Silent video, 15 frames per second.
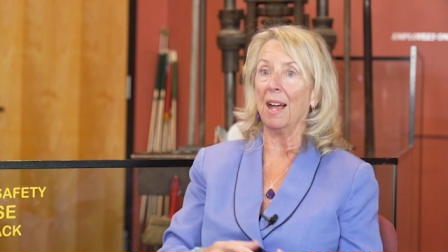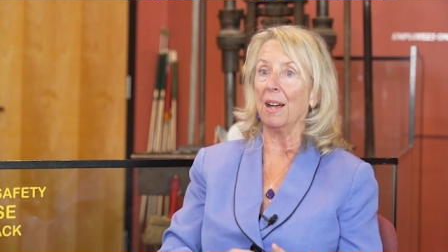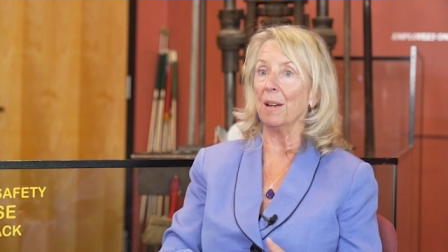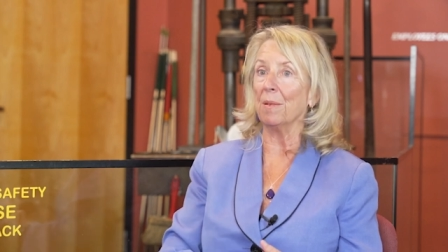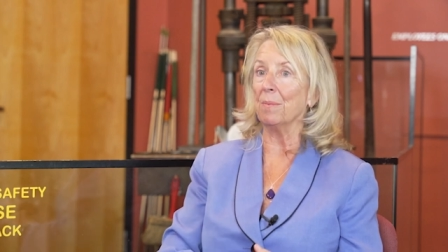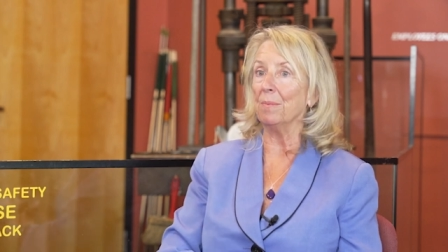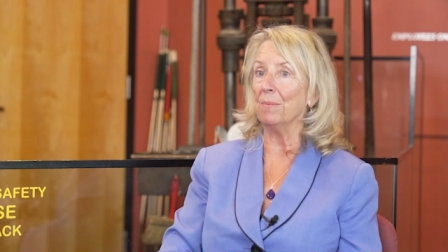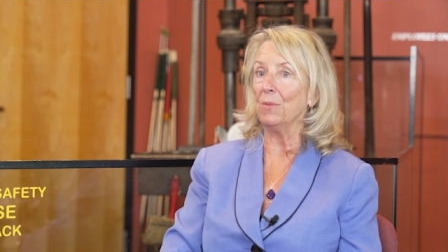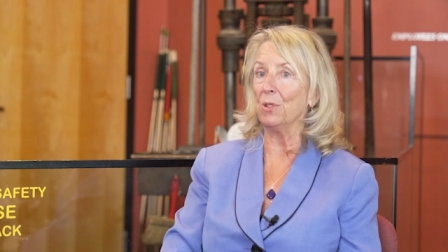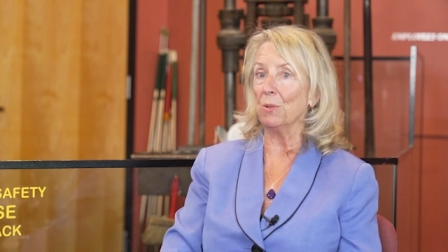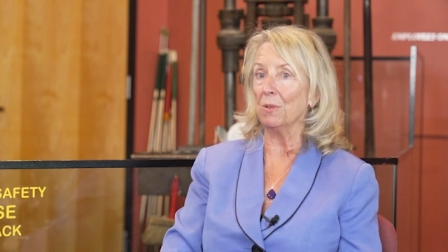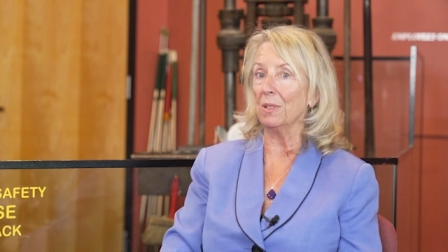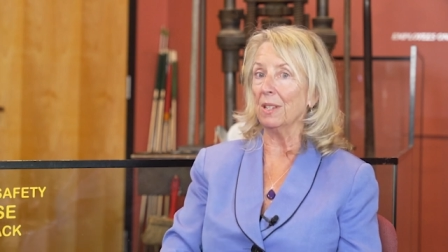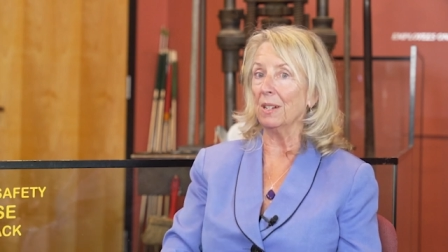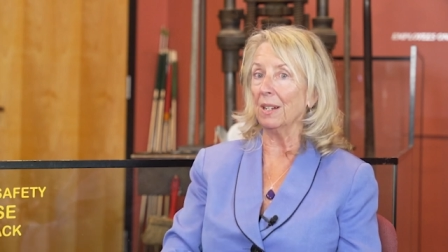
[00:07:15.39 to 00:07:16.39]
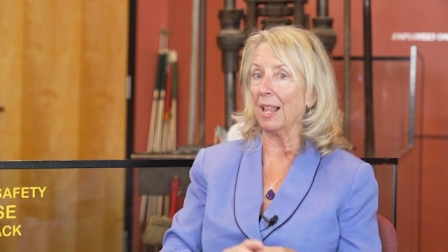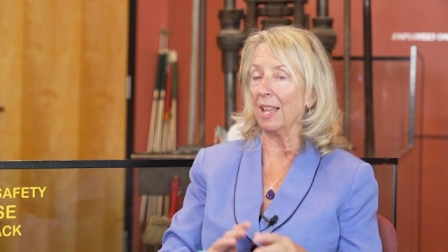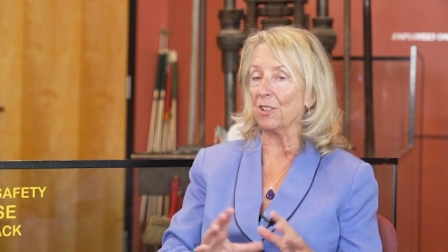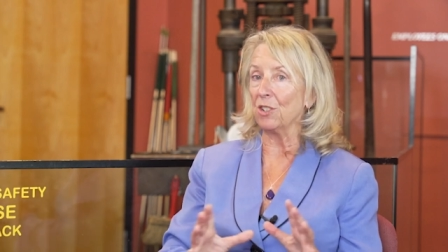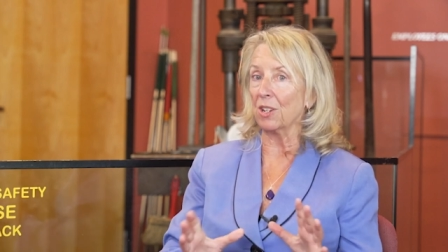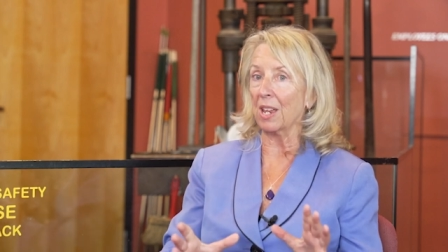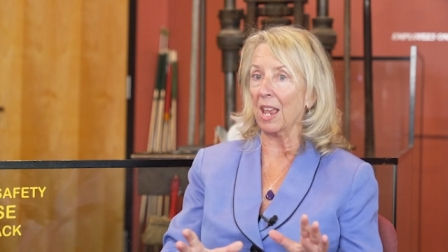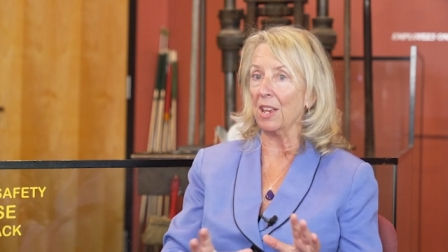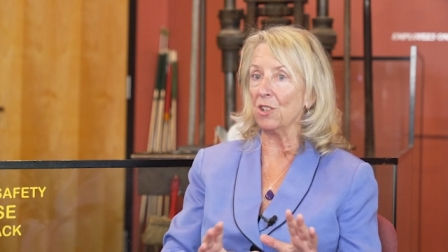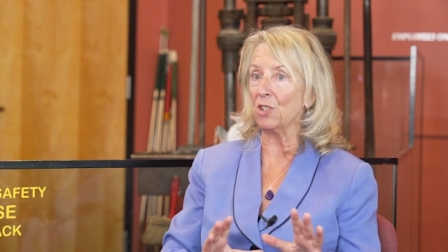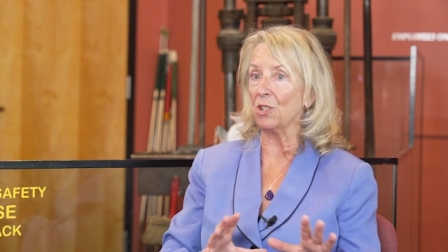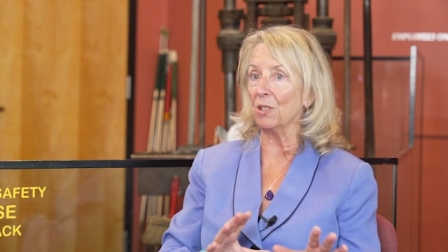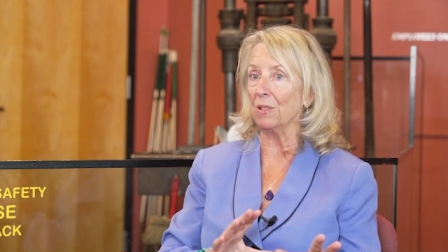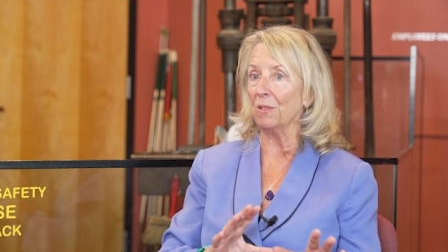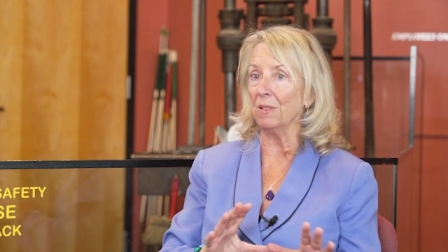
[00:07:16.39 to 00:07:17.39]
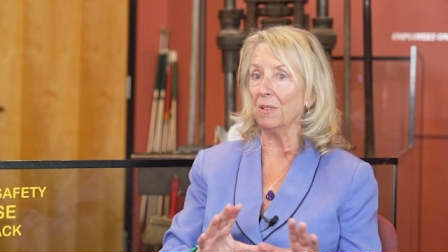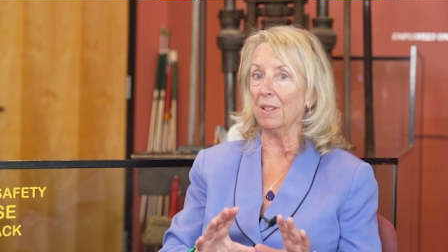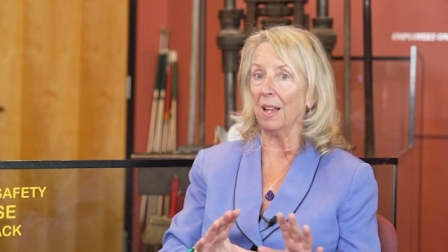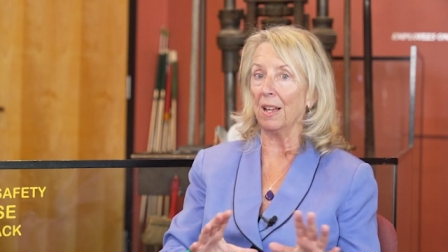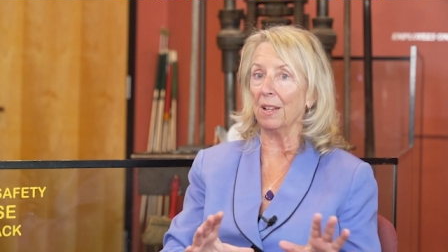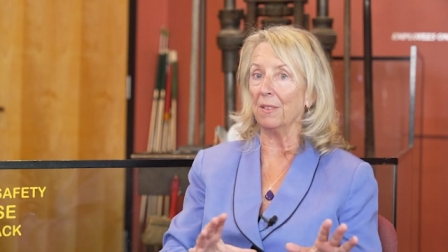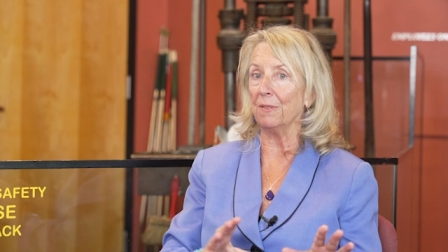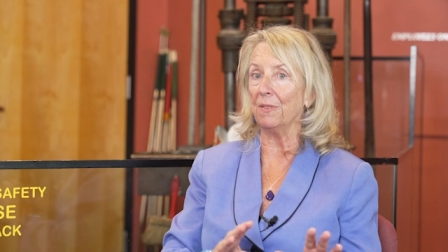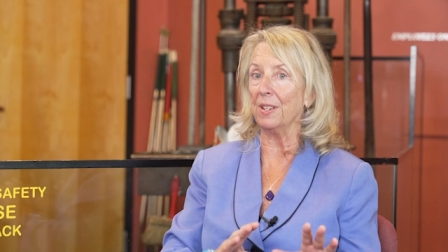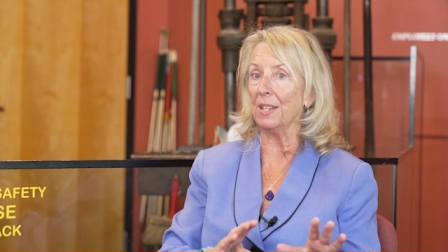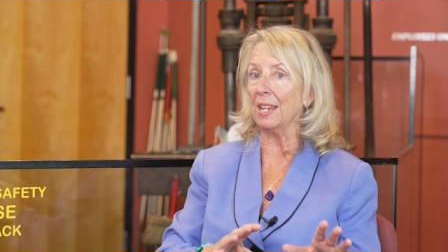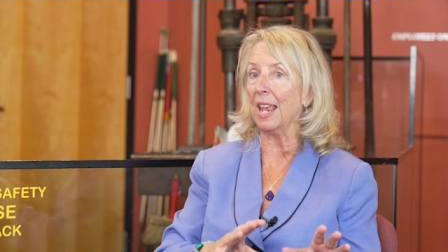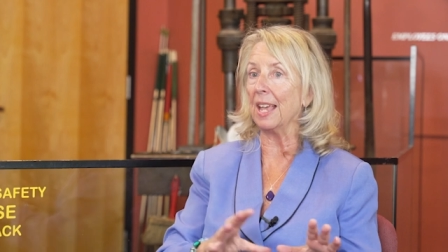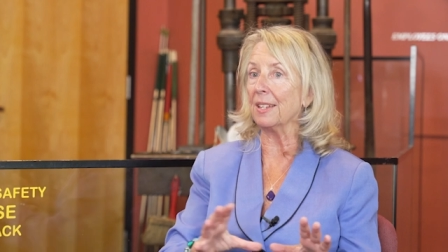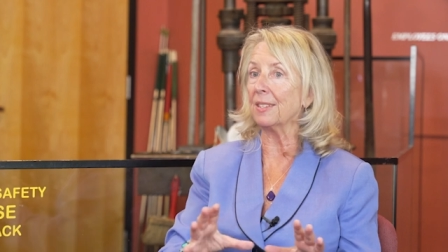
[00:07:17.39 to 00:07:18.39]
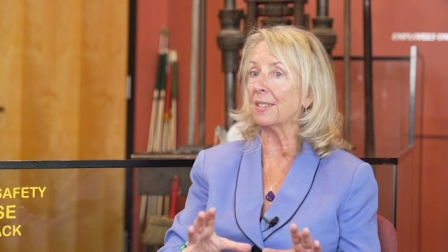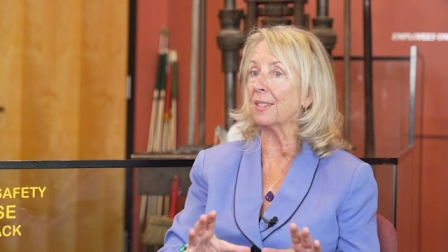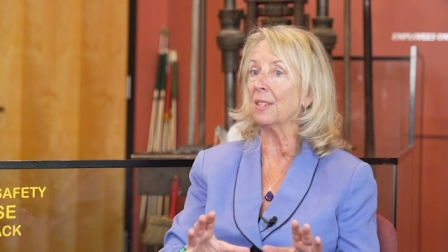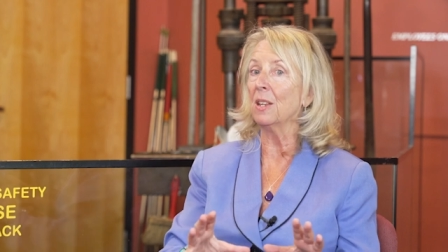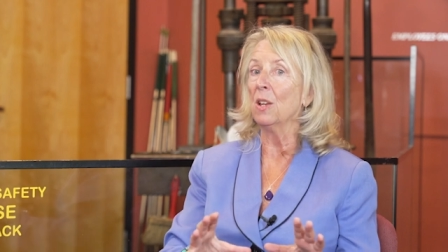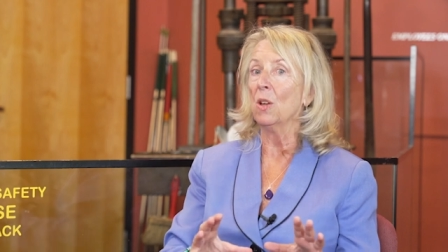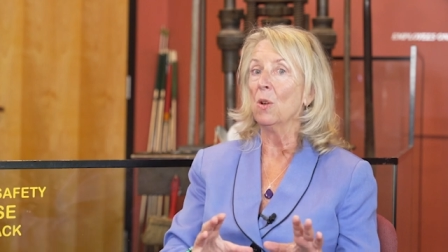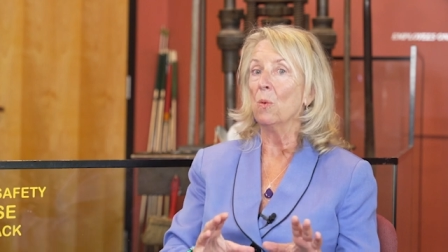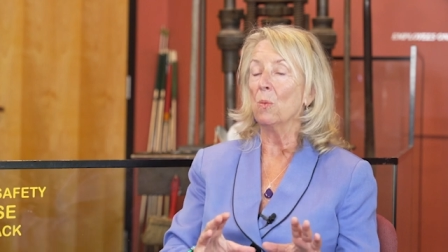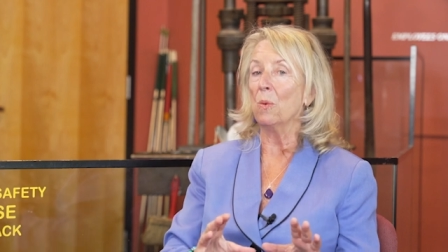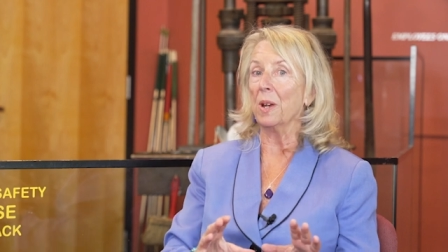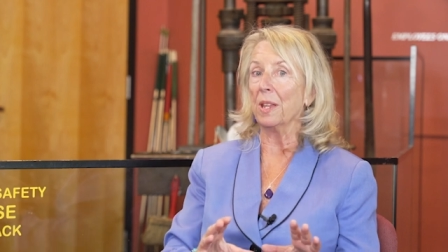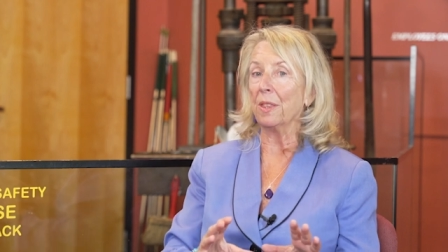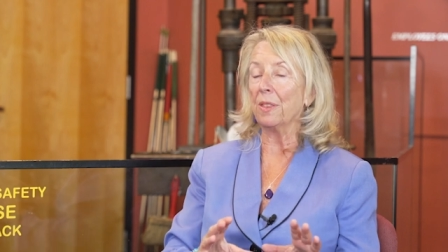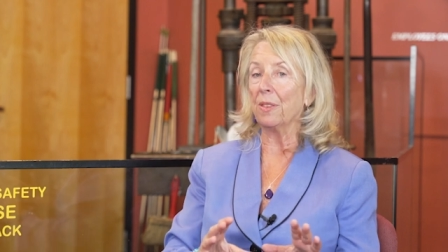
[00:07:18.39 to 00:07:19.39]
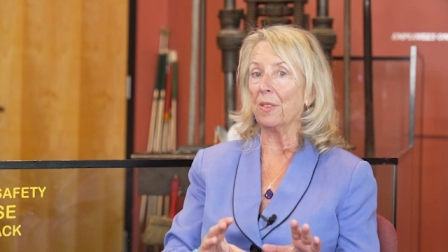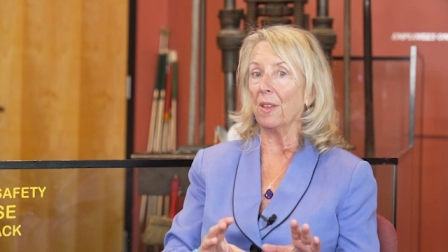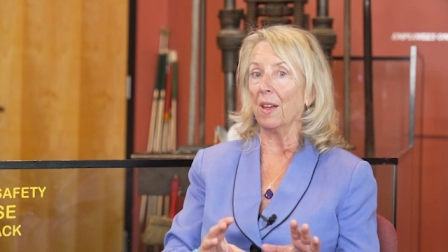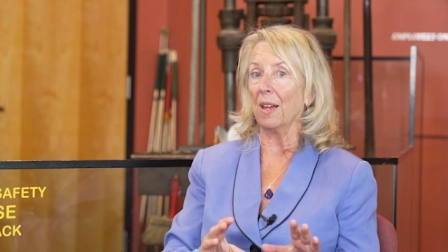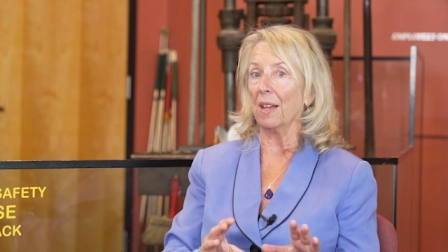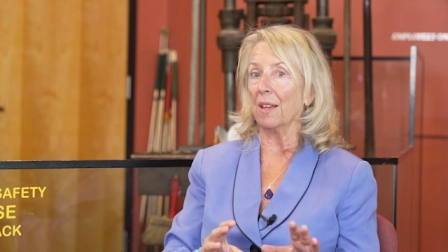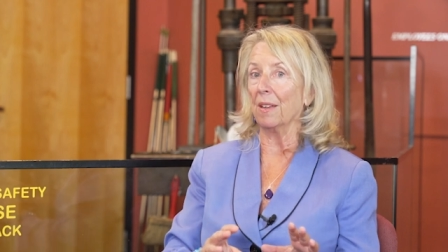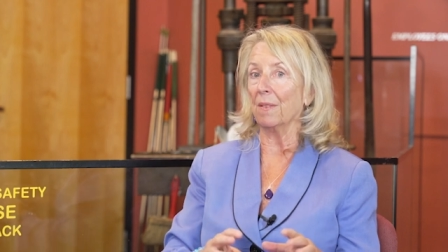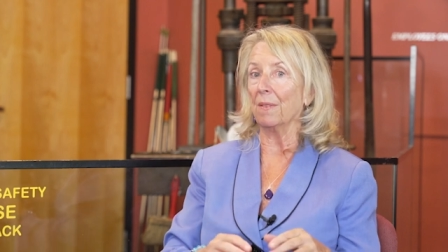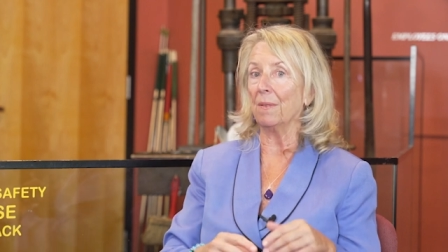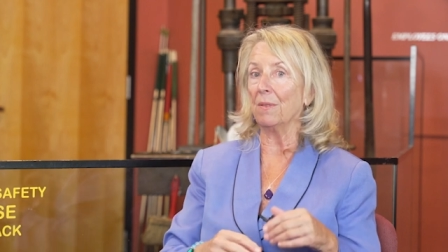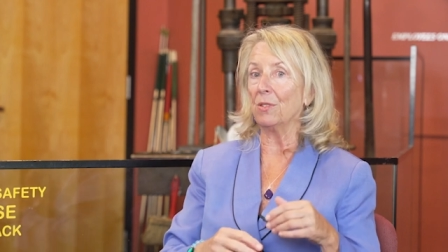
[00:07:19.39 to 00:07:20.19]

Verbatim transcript: um, do little educational uh, vignettes with uh,